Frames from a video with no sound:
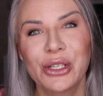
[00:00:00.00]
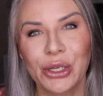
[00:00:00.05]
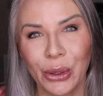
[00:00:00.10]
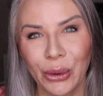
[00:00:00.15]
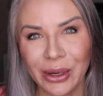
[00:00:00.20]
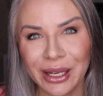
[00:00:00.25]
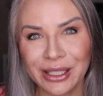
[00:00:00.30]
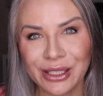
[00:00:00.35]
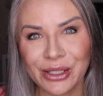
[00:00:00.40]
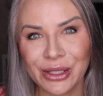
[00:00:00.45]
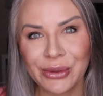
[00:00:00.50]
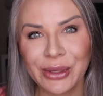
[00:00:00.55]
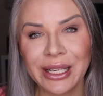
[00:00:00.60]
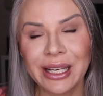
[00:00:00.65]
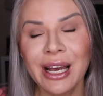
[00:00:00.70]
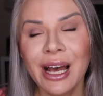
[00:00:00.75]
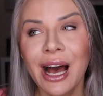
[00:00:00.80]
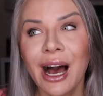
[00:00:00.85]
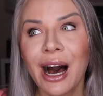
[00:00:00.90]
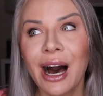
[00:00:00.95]
enjoying
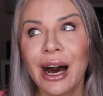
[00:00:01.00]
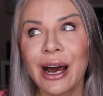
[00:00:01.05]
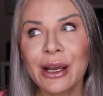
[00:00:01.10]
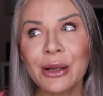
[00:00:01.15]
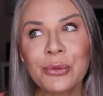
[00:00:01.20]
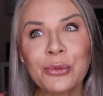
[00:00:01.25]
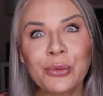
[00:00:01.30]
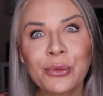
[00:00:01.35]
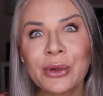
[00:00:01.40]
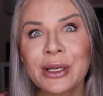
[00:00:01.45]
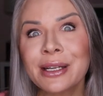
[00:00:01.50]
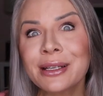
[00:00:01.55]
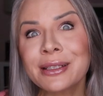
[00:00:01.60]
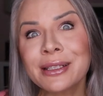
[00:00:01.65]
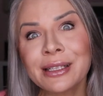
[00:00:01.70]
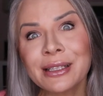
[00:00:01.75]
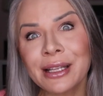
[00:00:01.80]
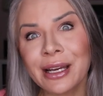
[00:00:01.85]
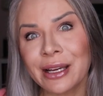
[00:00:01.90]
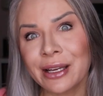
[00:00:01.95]
doing. I
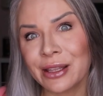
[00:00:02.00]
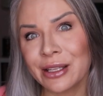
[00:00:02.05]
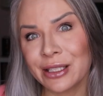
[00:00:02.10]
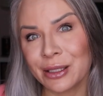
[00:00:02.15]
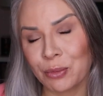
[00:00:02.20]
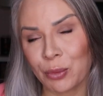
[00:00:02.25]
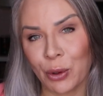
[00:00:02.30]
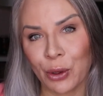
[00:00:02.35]
really like this